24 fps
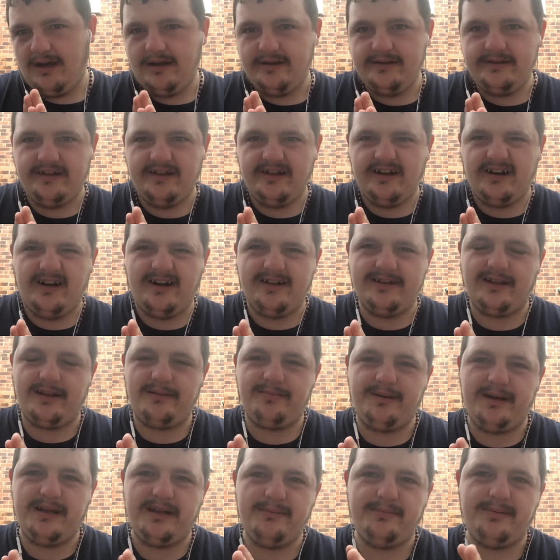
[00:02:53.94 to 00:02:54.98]
you know, there's
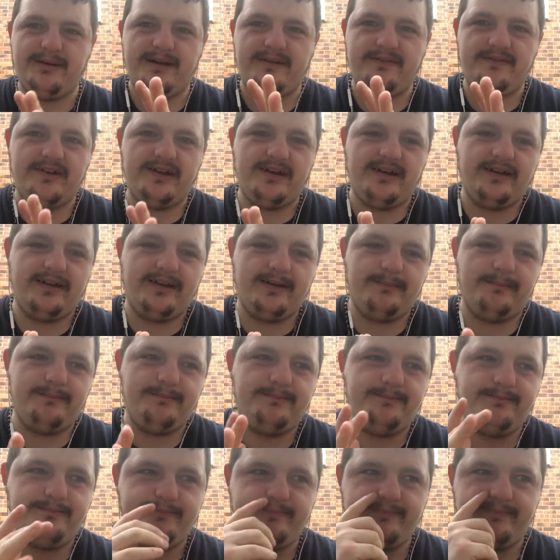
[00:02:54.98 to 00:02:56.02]
been a bit of a.
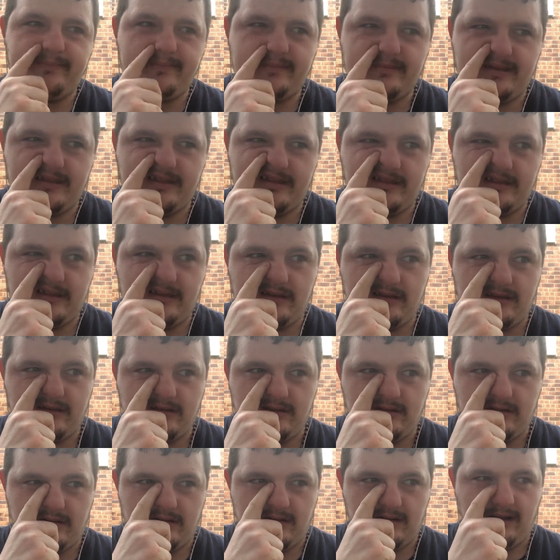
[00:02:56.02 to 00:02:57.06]

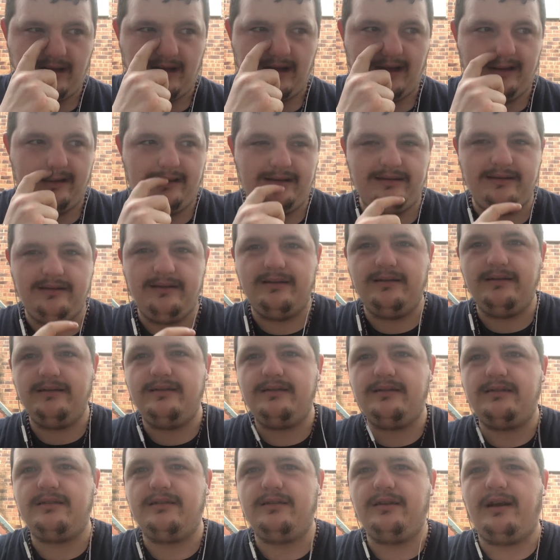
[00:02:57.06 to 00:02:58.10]
Like.
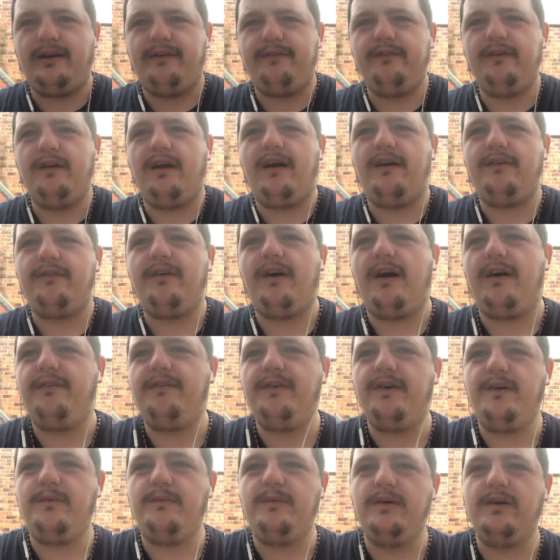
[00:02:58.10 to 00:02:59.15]
I
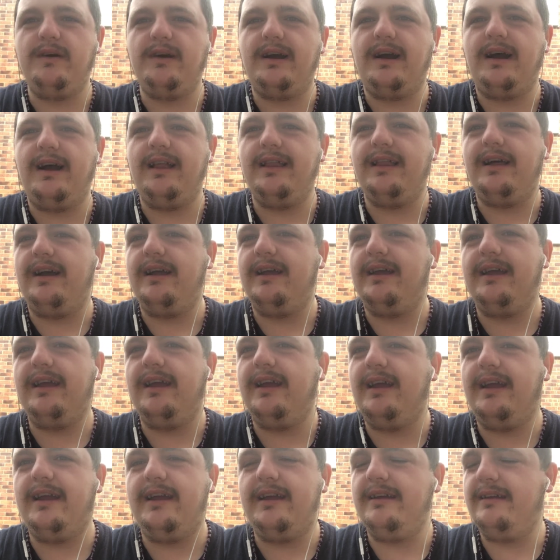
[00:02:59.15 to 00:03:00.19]
think one guy like
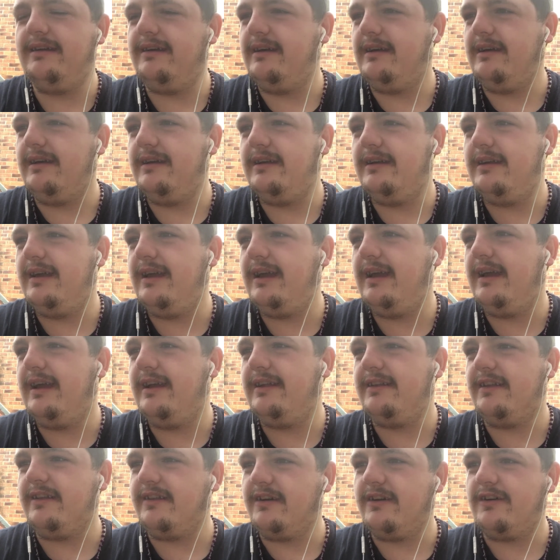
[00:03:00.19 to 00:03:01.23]

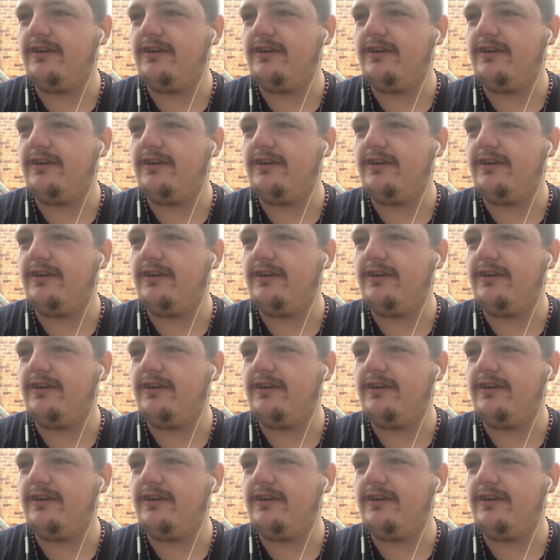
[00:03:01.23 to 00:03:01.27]
hated on a